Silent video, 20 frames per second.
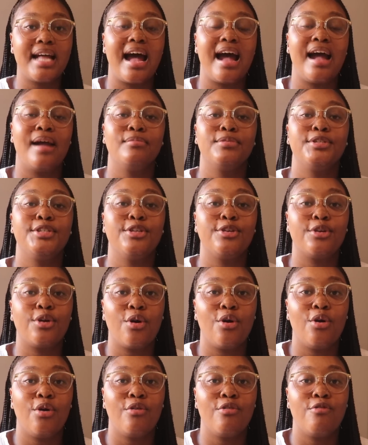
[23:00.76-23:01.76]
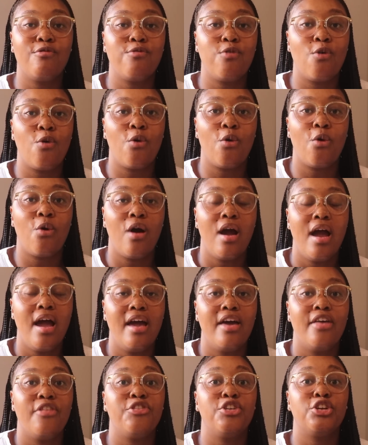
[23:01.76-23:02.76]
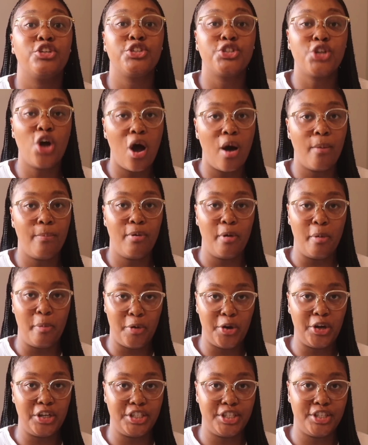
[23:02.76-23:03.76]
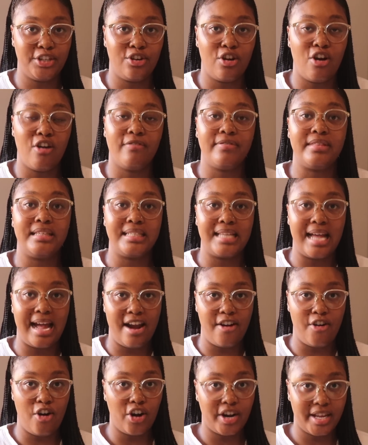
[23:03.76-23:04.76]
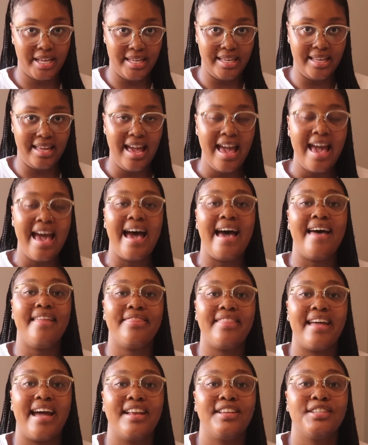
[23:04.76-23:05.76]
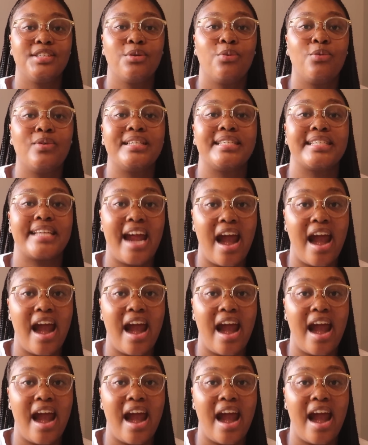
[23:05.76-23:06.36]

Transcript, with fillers: time to go for the top person of this hierarchy, and that was